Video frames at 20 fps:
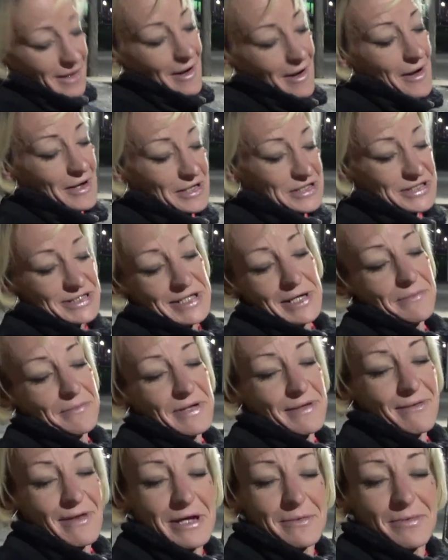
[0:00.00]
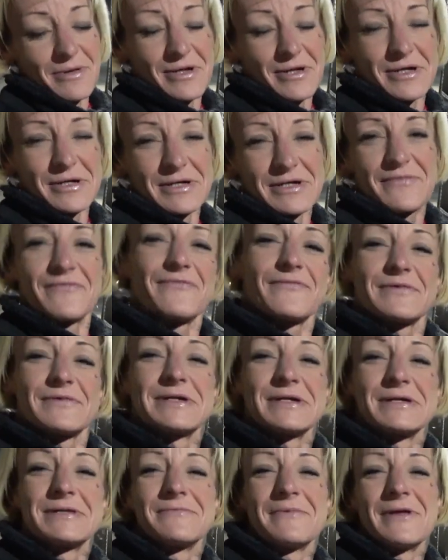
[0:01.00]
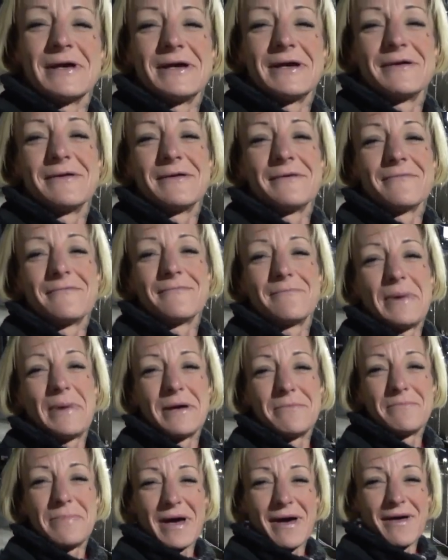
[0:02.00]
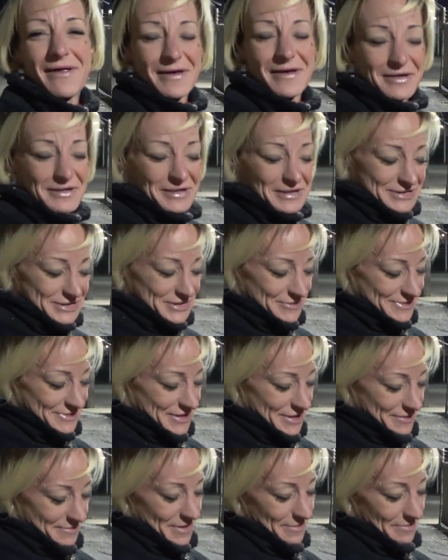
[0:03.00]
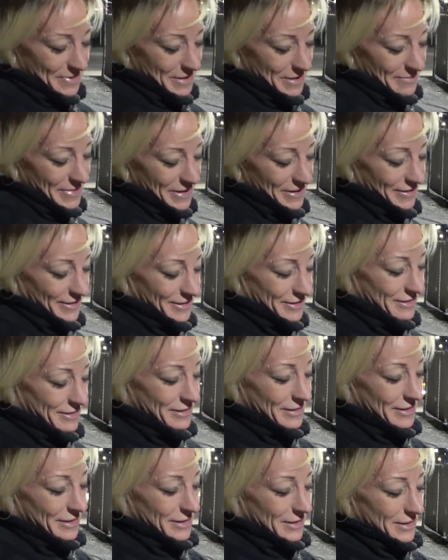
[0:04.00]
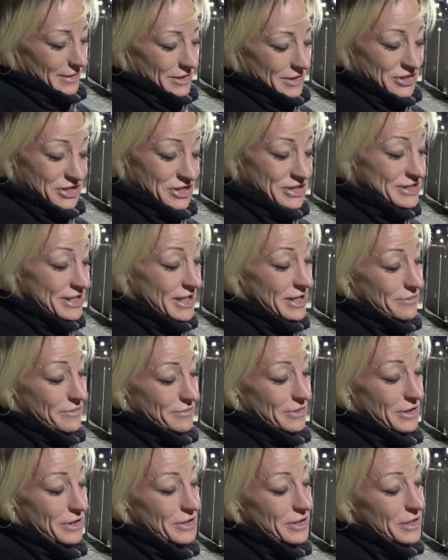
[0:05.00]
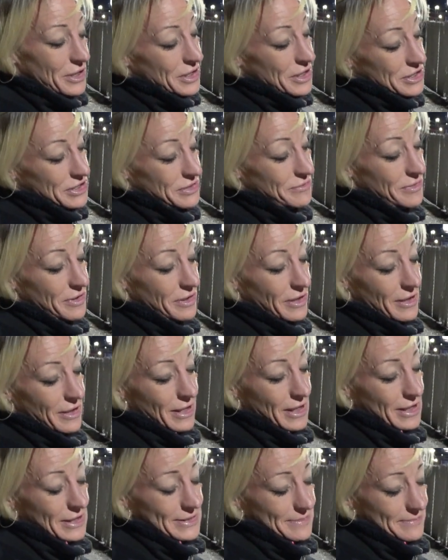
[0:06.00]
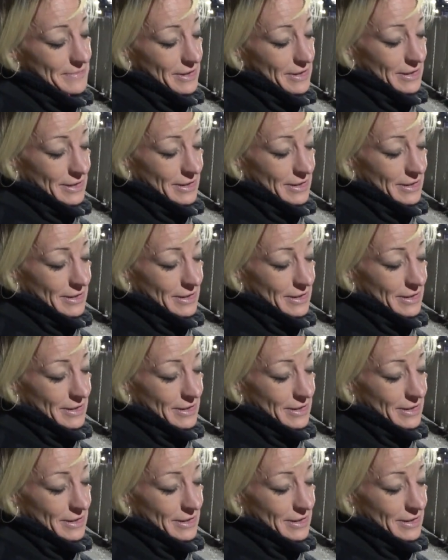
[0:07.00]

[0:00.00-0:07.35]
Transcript: Alright. She sent me labelers to, like, pen pal her, because she was talking about pen paling her. She's like, she really likes me.